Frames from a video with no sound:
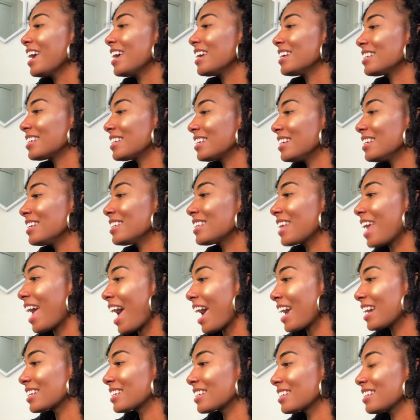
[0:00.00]
and she is
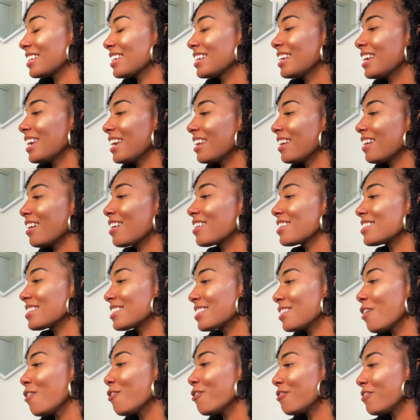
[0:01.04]
actually getting
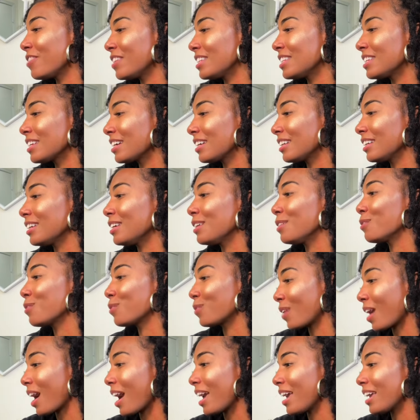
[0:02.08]
herself physically
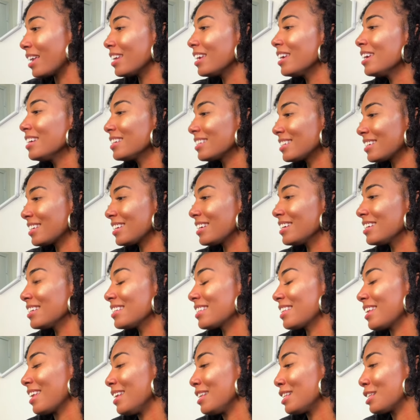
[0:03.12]
right. She
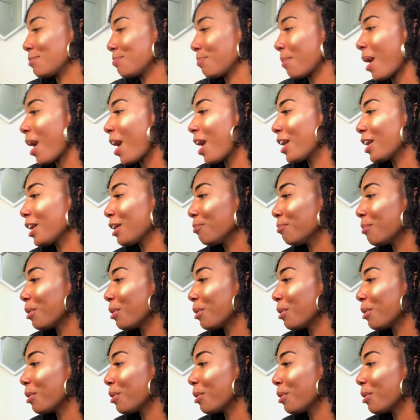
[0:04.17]
is inspiring and